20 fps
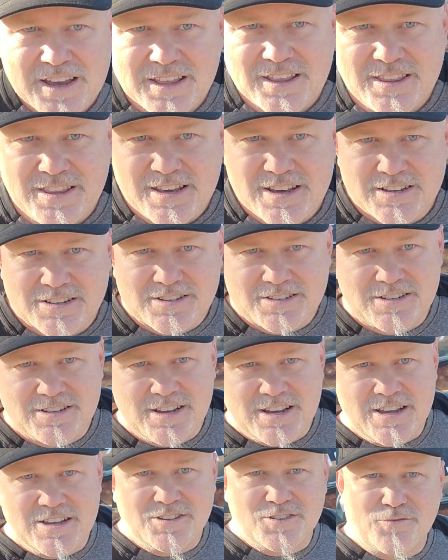this
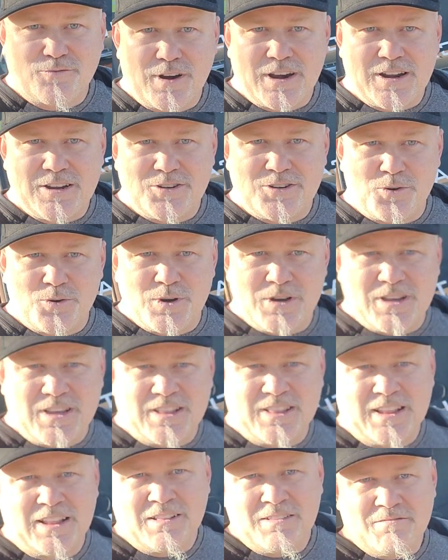is Frankentoy,
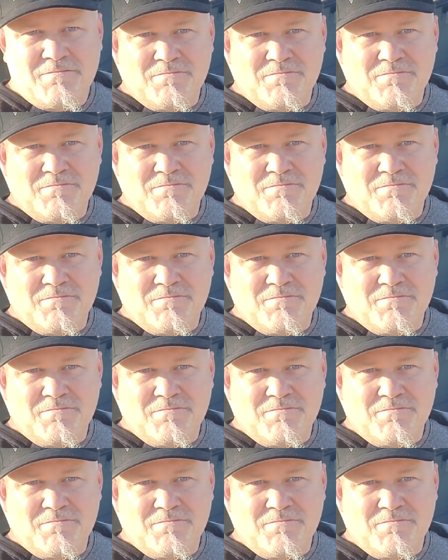and